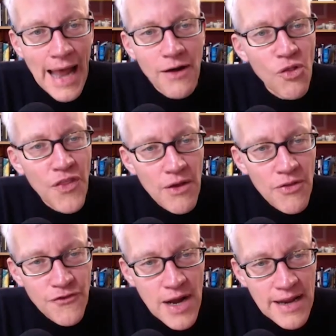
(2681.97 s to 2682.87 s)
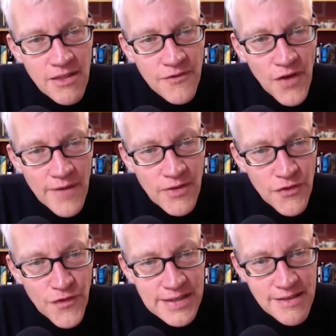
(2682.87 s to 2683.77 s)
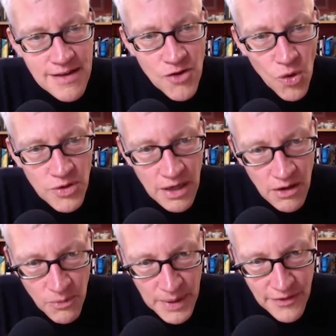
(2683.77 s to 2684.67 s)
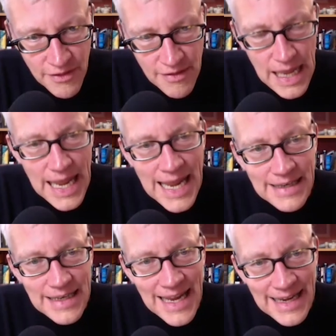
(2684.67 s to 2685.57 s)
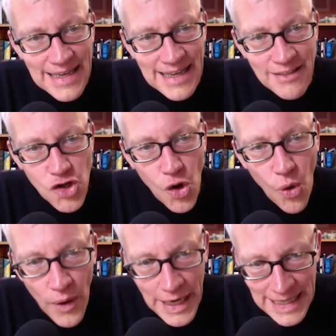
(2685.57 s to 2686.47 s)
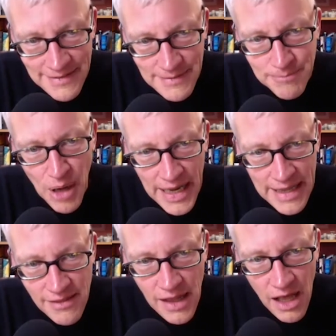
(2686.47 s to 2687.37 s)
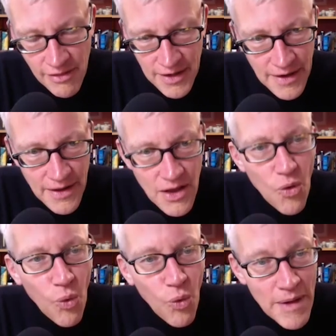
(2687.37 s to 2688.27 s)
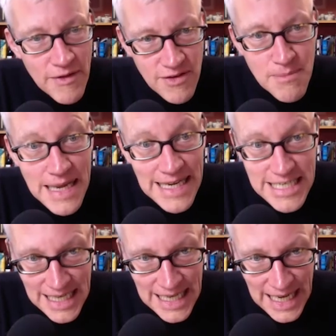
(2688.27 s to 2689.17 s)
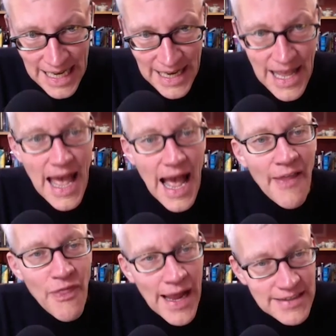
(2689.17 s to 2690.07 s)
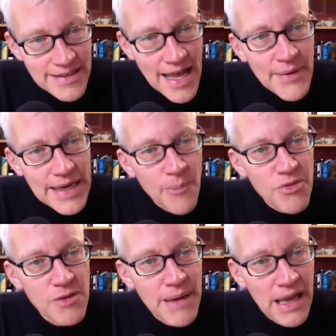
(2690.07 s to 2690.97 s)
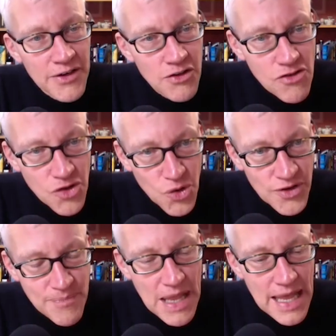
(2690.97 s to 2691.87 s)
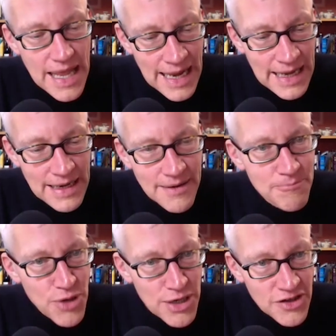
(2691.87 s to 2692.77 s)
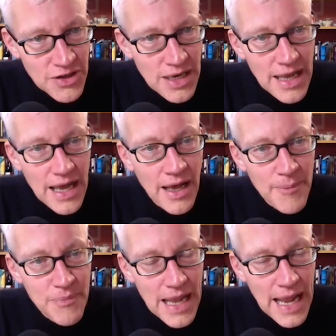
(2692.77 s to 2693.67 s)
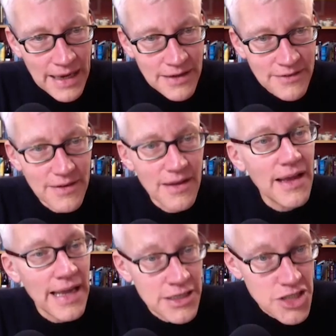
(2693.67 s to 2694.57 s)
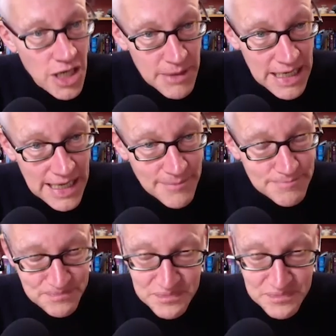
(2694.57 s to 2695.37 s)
And although the phrase survival of the fittest is not Darwin's, it is coined by his cousin almost immediately. And that is how it comes to be understood in Britain and in Germany.